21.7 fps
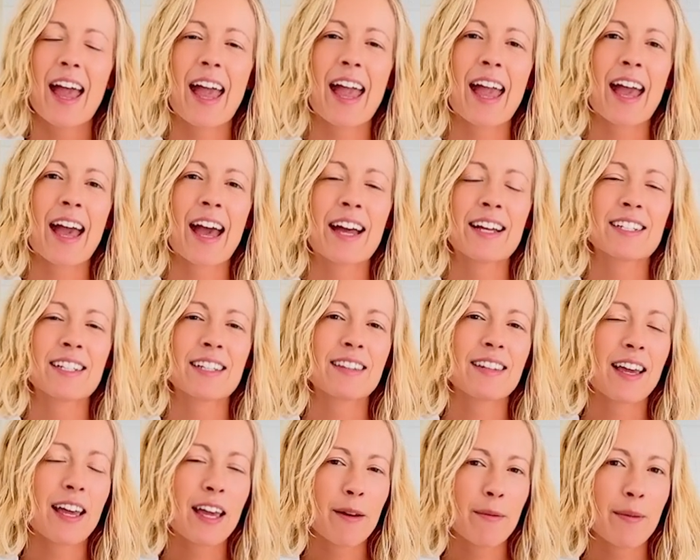And
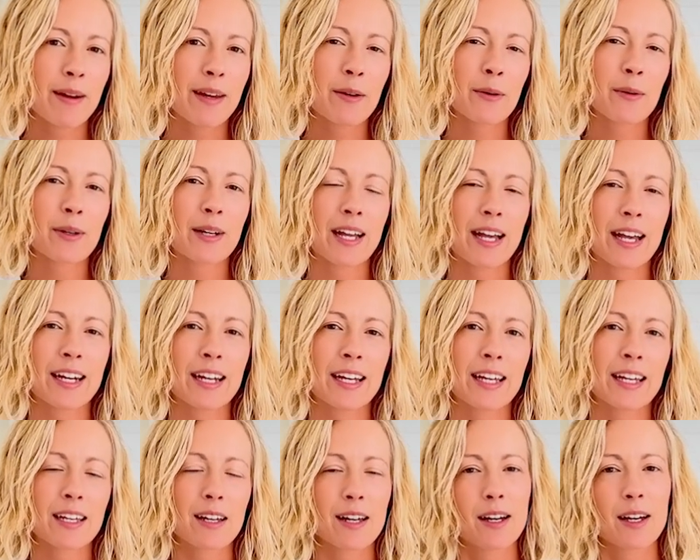they make
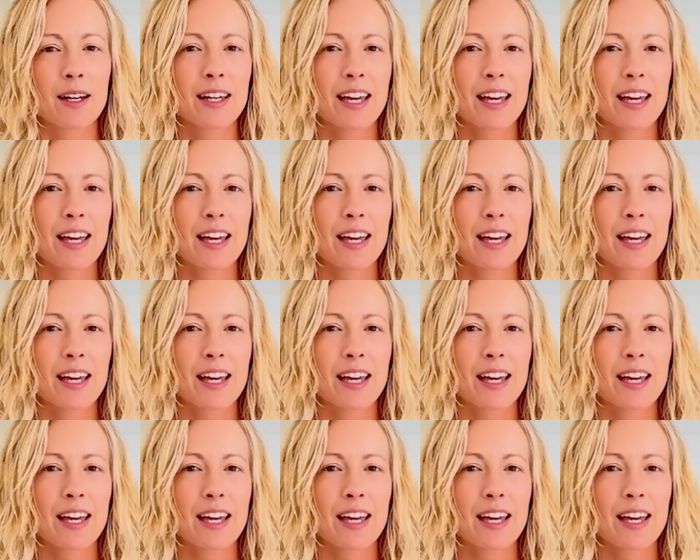organic